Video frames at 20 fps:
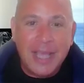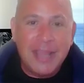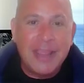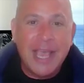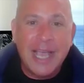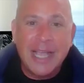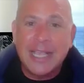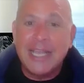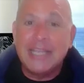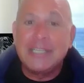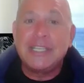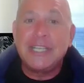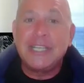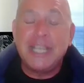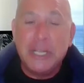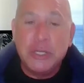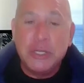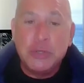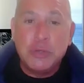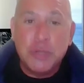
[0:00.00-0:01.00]
And that gets
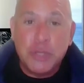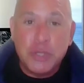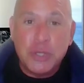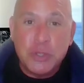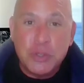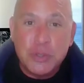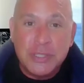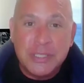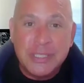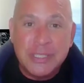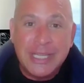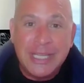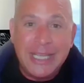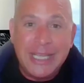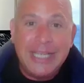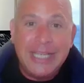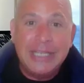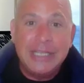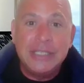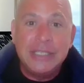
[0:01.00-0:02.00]
introduced
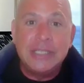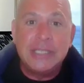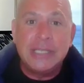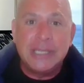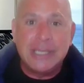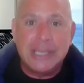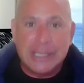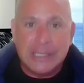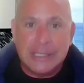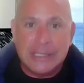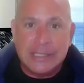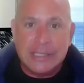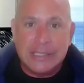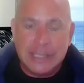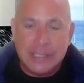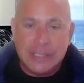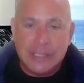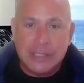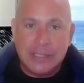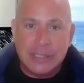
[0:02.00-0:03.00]
into the
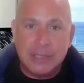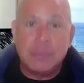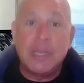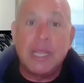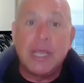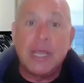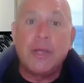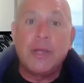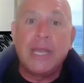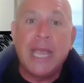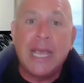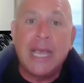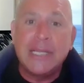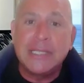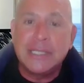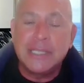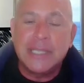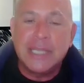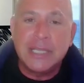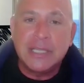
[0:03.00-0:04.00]
system. Now, it
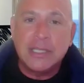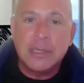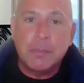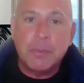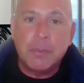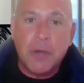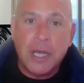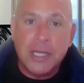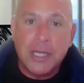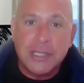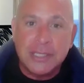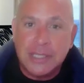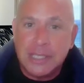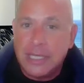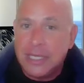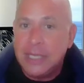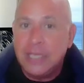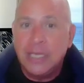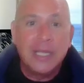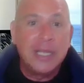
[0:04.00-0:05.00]
has to get
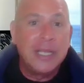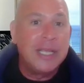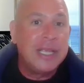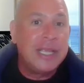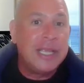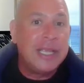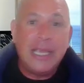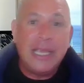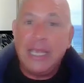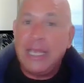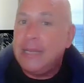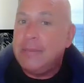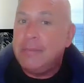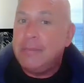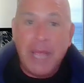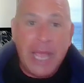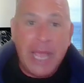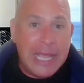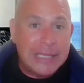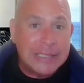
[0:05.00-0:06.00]
deposited
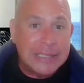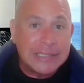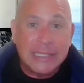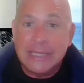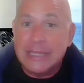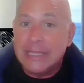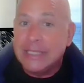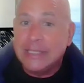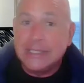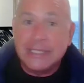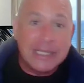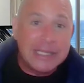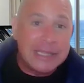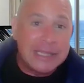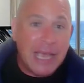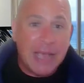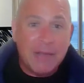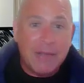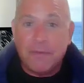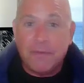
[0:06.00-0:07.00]
in banks and things
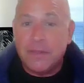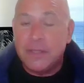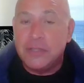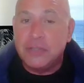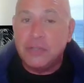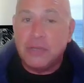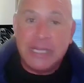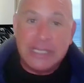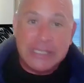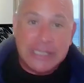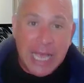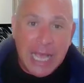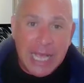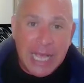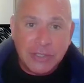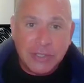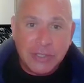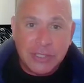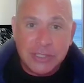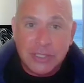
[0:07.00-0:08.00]
like that for the
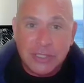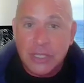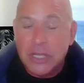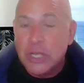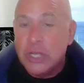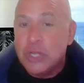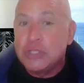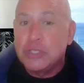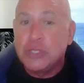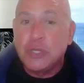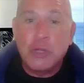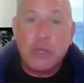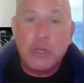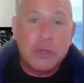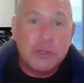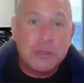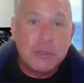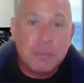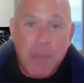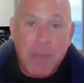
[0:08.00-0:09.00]
transactions. So
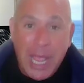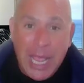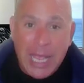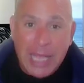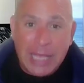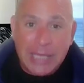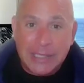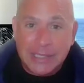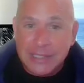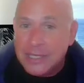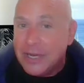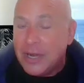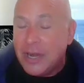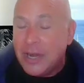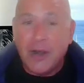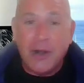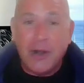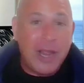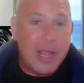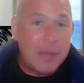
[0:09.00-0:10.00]
those banks
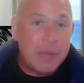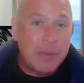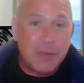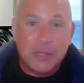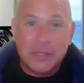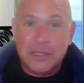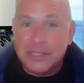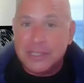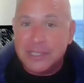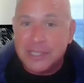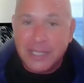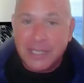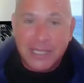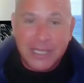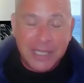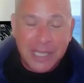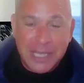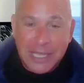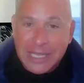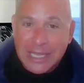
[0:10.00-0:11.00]
are able
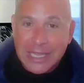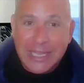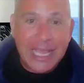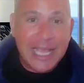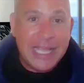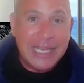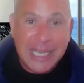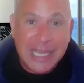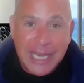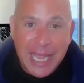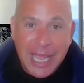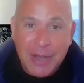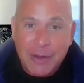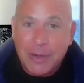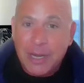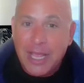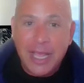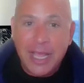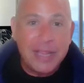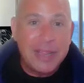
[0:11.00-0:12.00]
to lend it
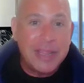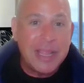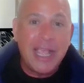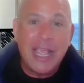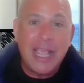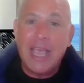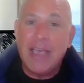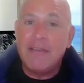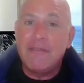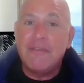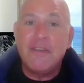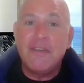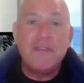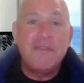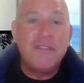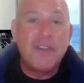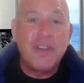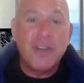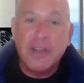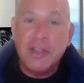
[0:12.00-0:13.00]
out, and they have
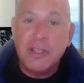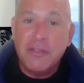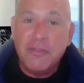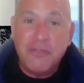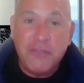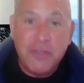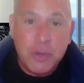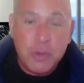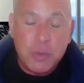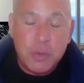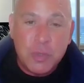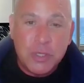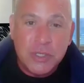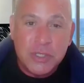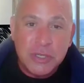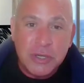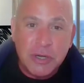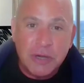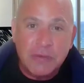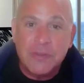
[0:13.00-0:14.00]
very few
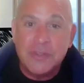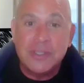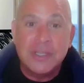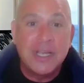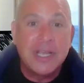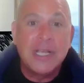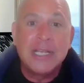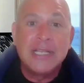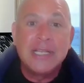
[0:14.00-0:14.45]
reserves.